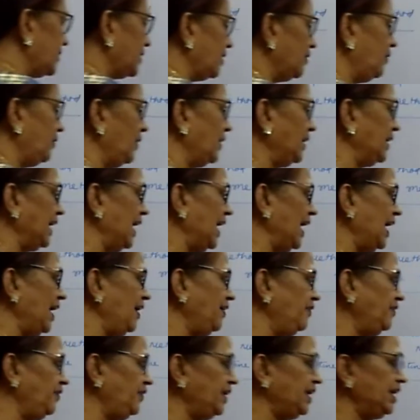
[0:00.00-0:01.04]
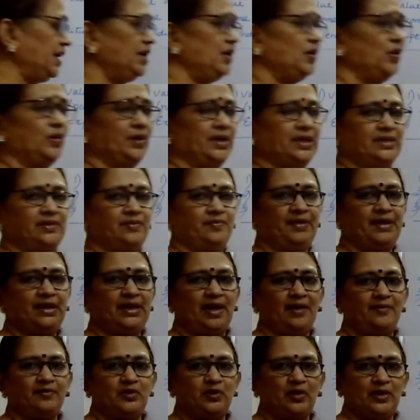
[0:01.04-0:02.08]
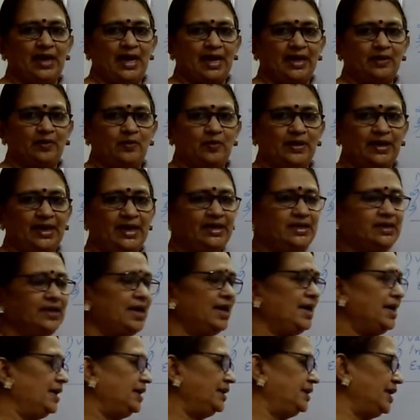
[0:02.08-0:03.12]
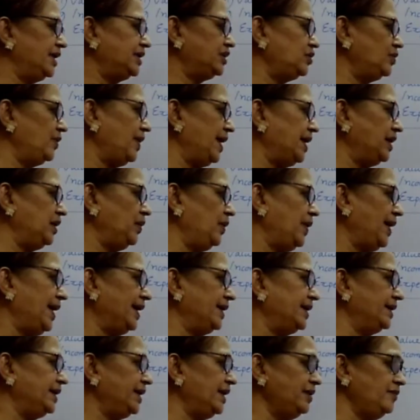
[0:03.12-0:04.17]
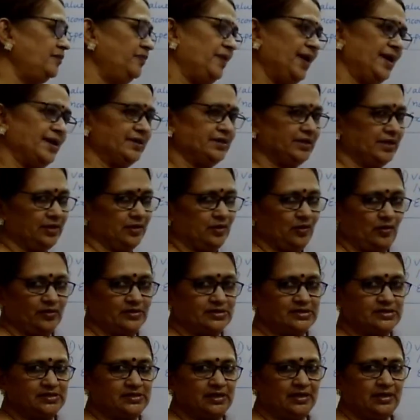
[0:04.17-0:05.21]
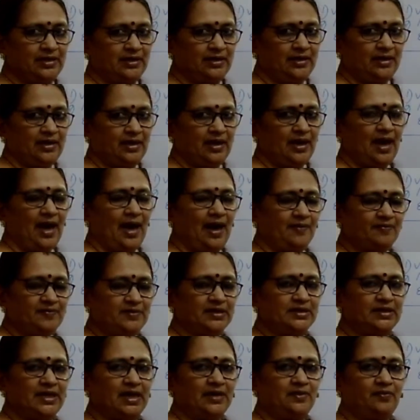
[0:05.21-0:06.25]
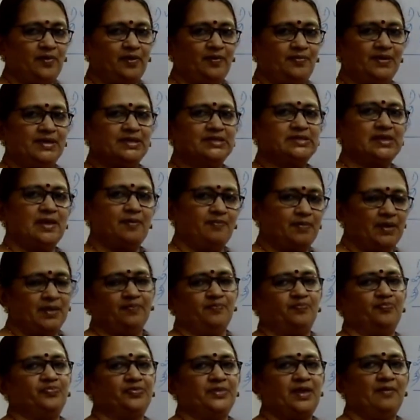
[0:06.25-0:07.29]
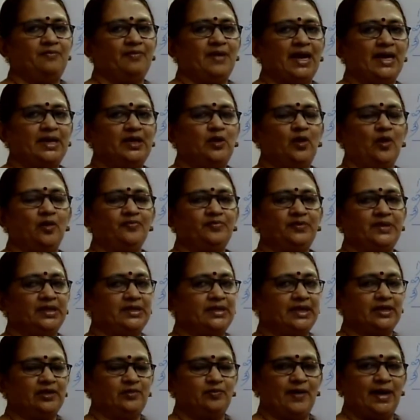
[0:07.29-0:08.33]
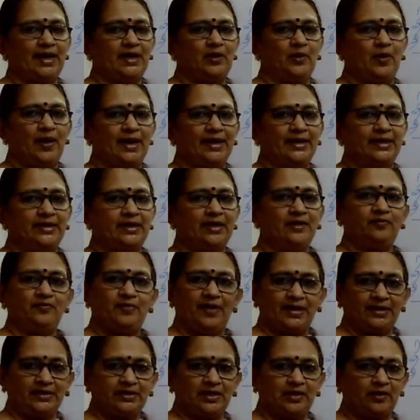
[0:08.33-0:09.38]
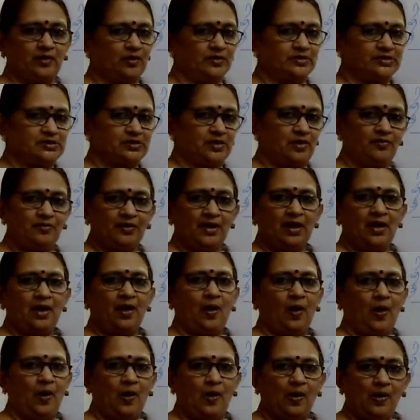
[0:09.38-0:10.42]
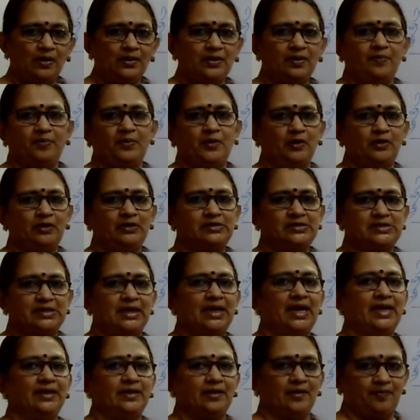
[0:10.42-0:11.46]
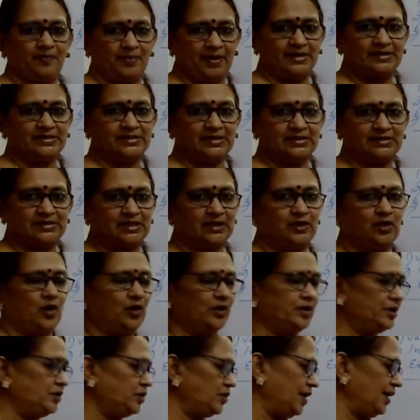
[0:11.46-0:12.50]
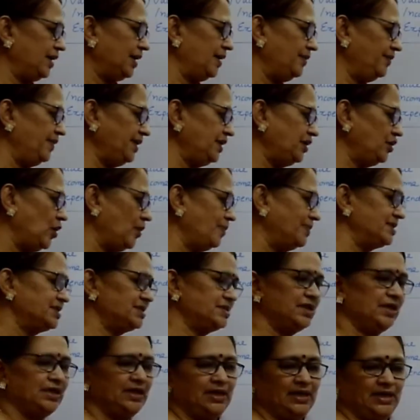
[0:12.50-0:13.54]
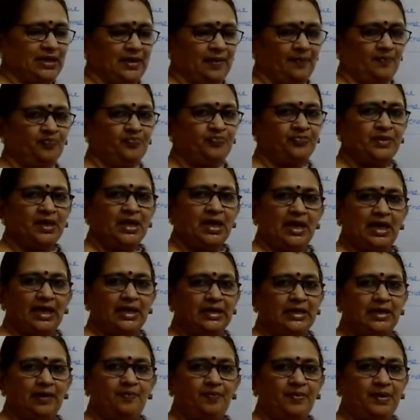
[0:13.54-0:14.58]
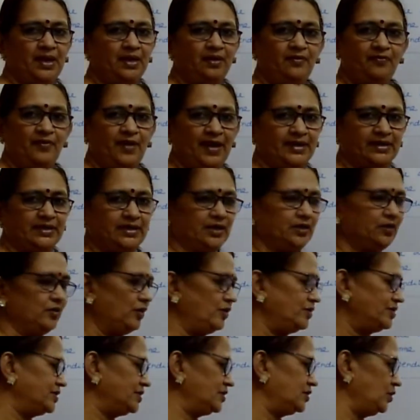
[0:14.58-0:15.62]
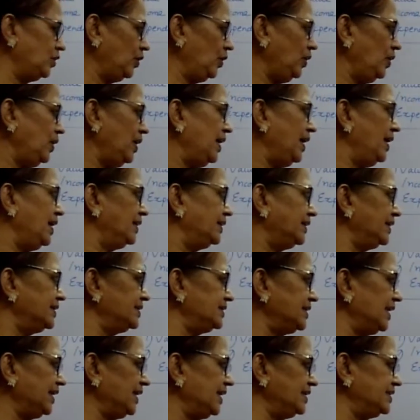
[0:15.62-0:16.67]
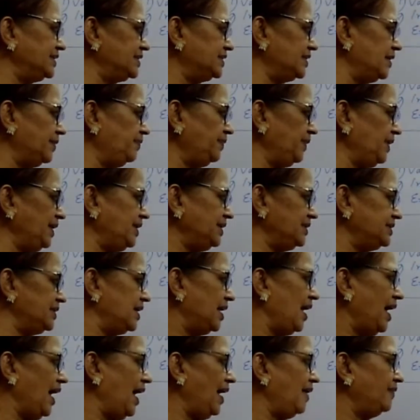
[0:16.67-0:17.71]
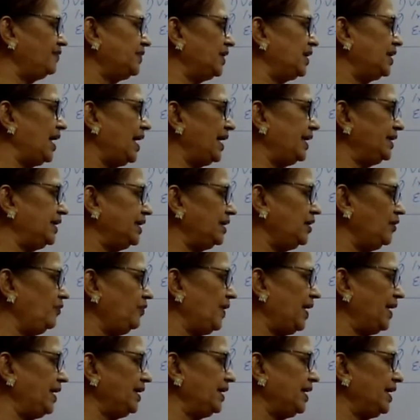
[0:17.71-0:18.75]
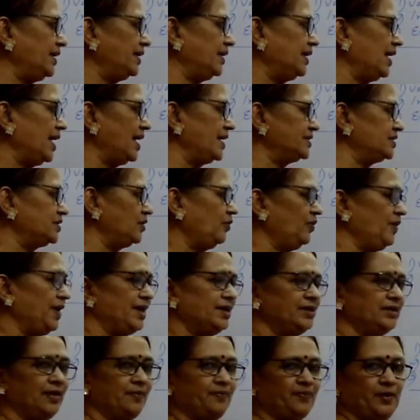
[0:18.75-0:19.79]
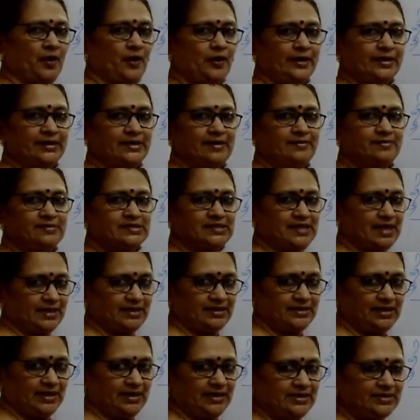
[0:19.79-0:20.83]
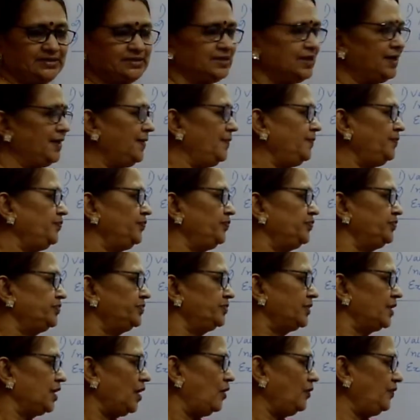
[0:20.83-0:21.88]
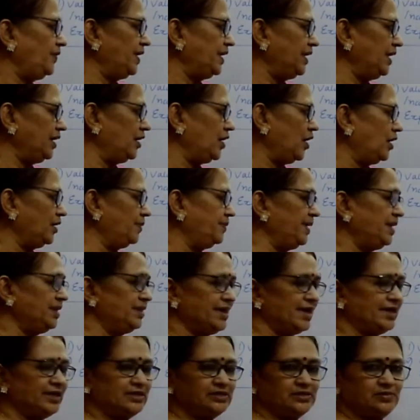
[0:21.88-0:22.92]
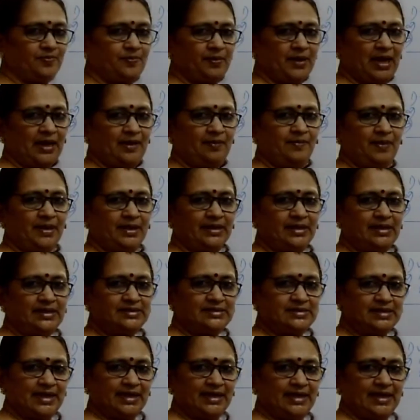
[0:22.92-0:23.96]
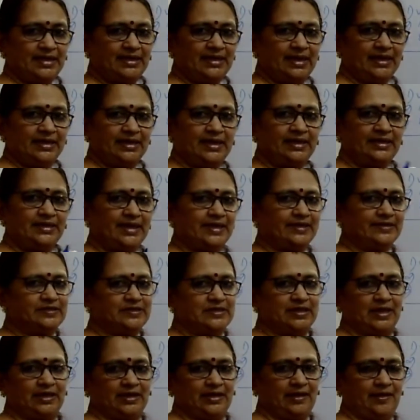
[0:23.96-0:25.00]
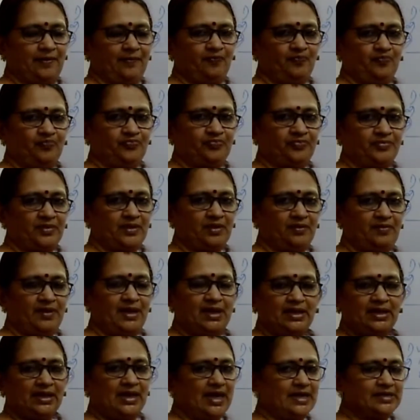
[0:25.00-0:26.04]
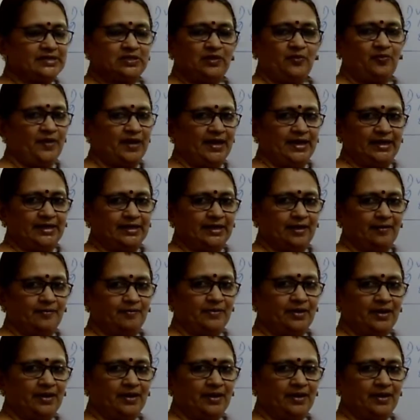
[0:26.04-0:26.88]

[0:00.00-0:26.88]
For every unit we have to calculate net value added at factor cost. After that we will sum up the value of the net value added at factor cost of all the producing enterprises in order to arrive at domestic income, NDP at factor cost. So, the second step is, after identifying and classifying the productive sectors of an economy, that is primary, secondary, tertiary. We are classifying them.